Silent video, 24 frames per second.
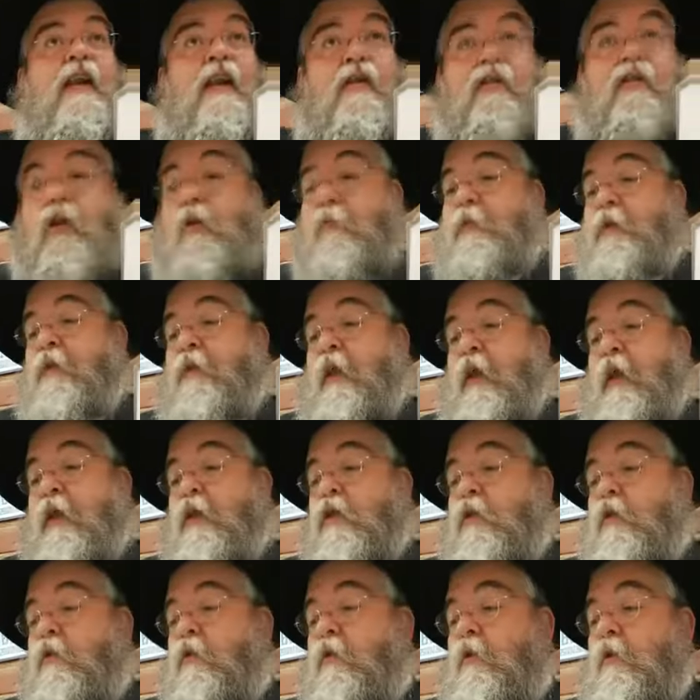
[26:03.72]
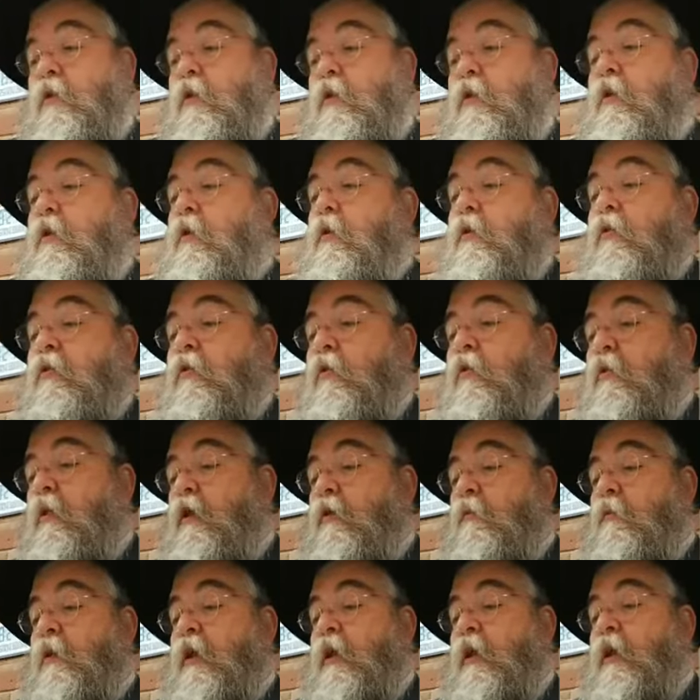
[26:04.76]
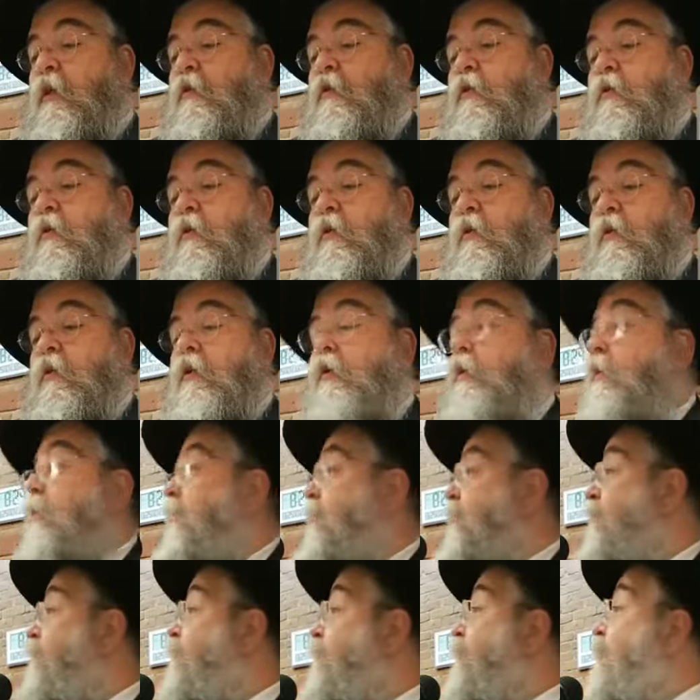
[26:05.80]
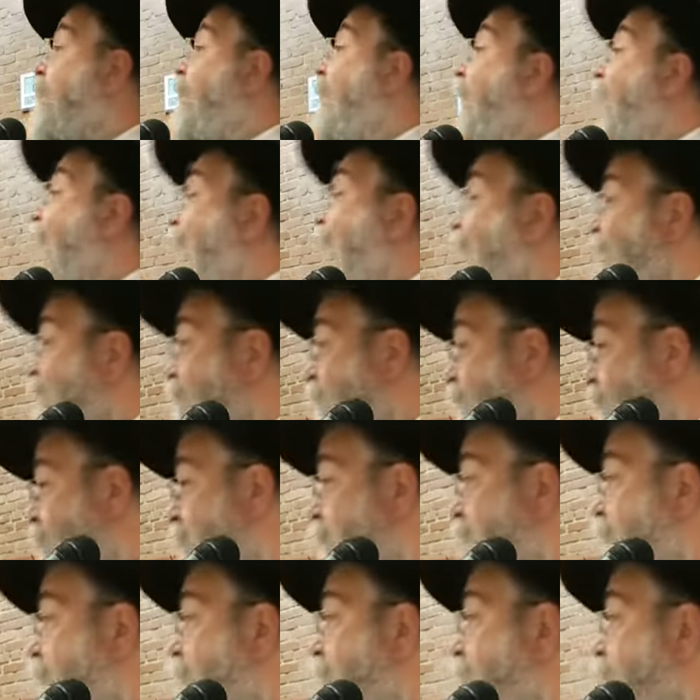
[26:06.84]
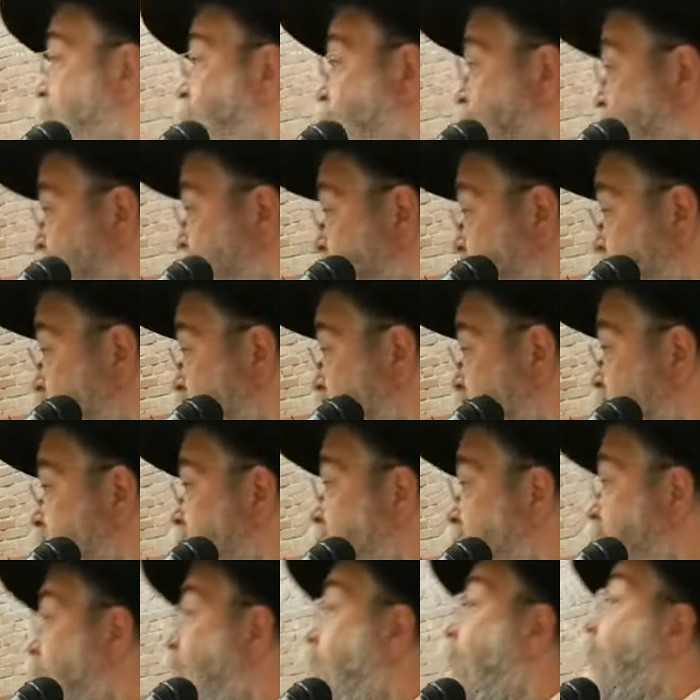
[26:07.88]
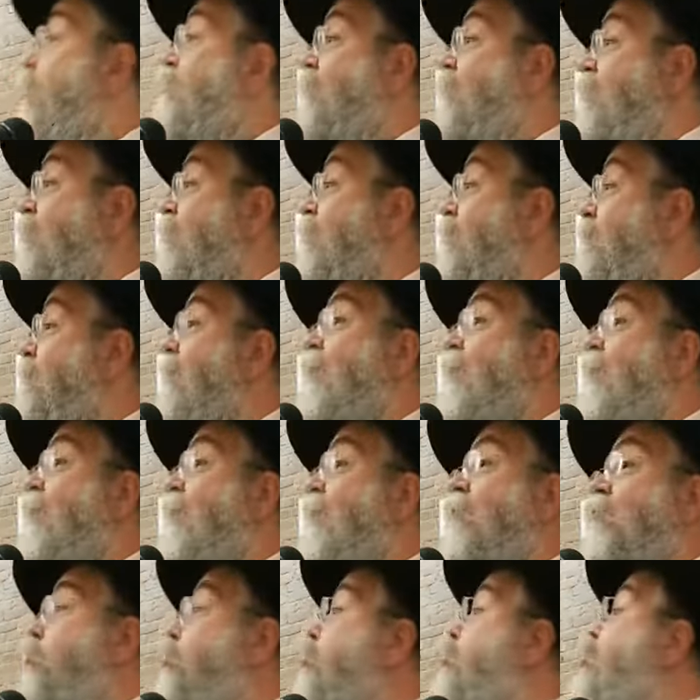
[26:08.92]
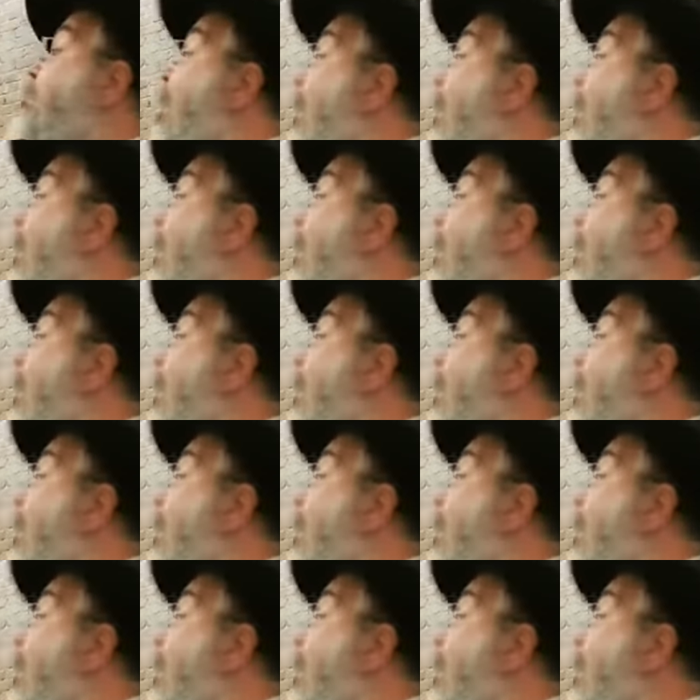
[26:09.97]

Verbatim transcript: could, has many interpretation. Selik means end, finish. Selik